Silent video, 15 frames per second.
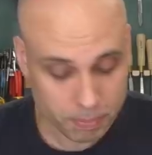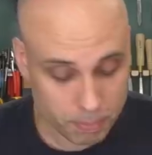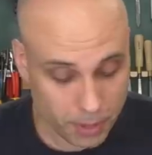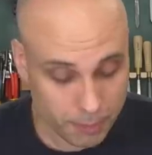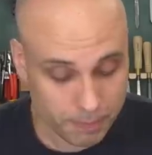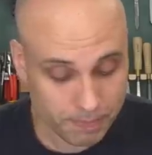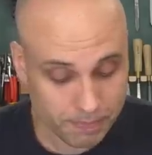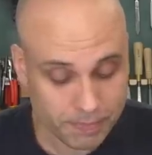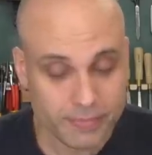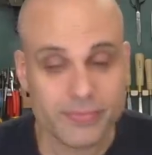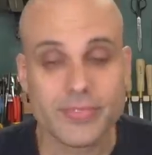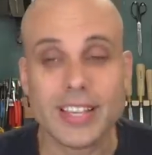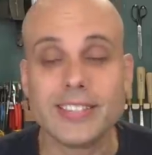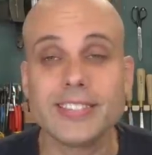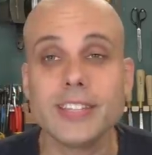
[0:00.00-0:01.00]
But
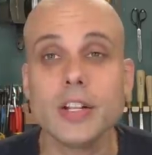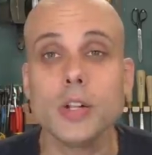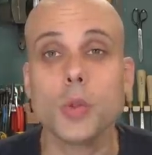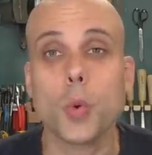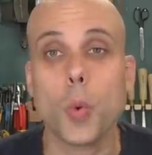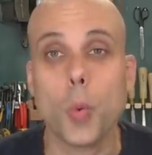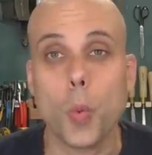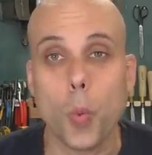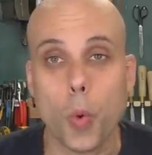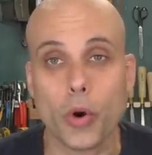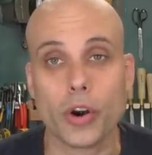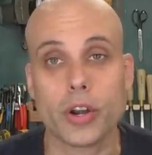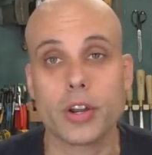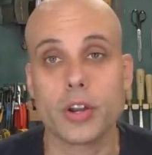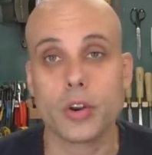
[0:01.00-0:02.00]
they still
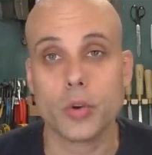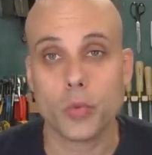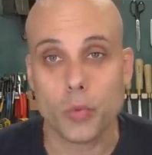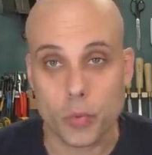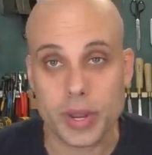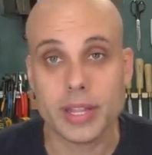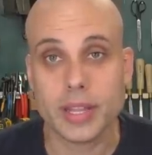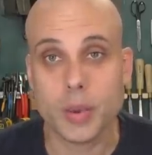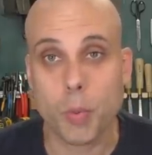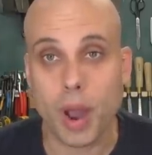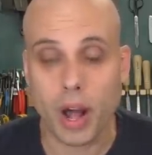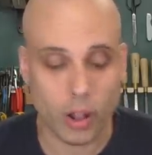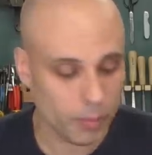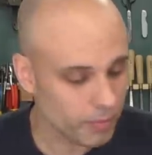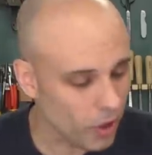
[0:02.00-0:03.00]
work really
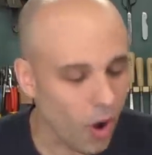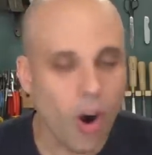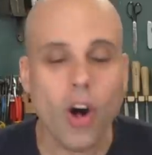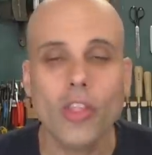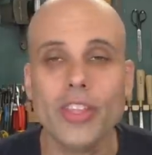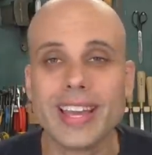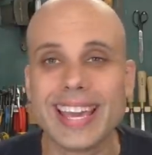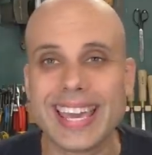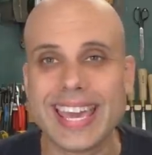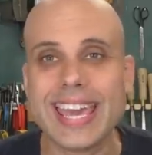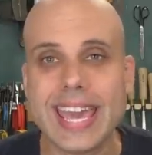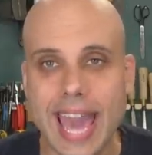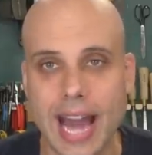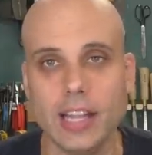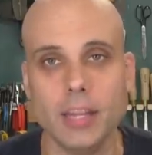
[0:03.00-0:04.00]
well. All the
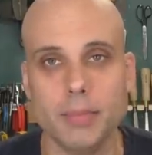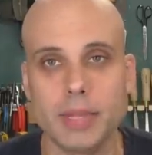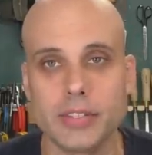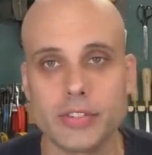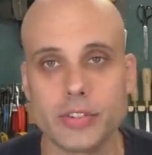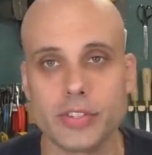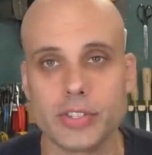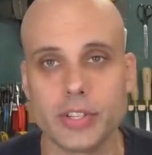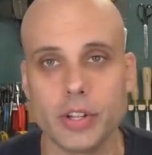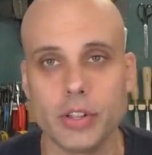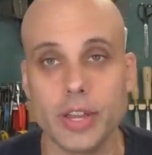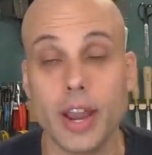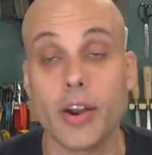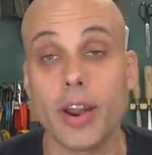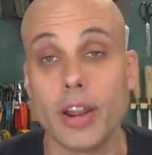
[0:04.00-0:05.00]
key elements are still
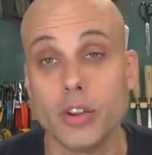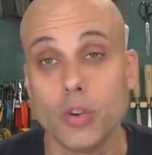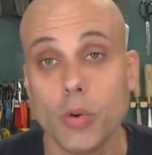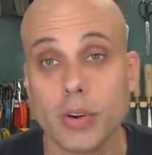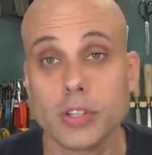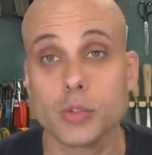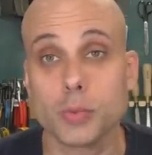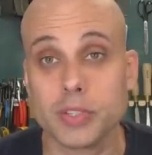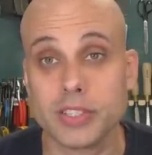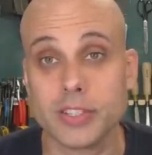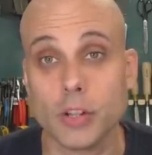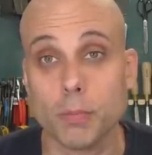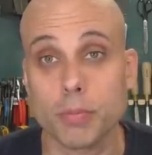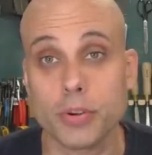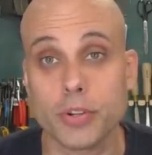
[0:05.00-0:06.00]
there, and Norris was
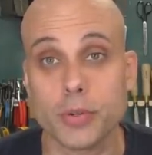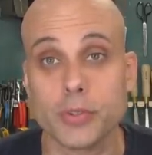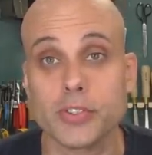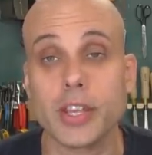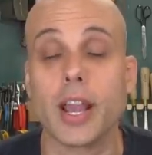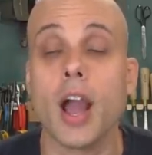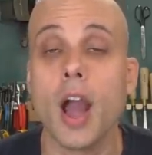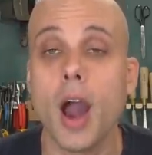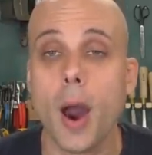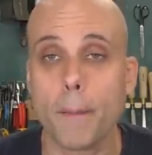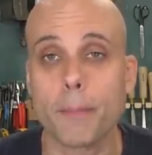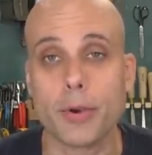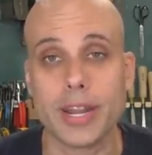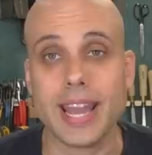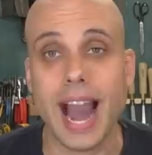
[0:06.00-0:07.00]
still producing a
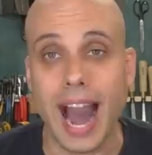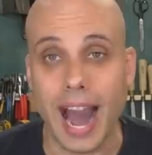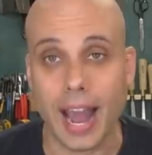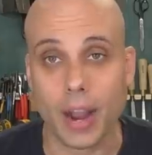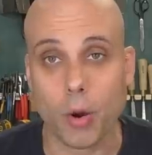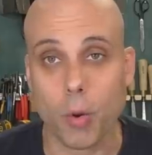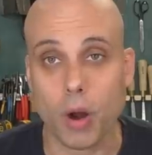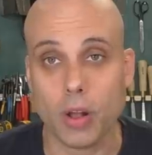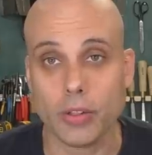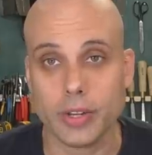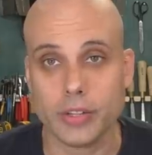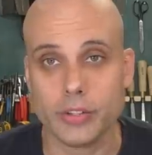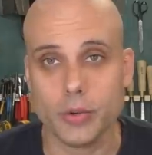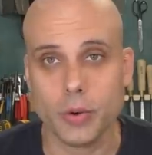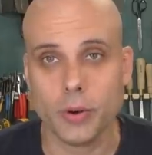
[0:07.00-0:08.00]
pretty
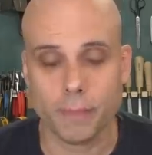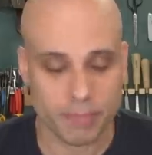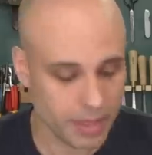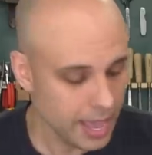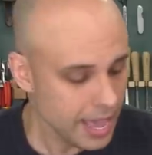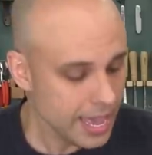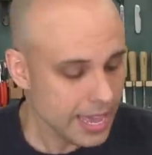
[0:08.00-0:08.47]
high-quality tool.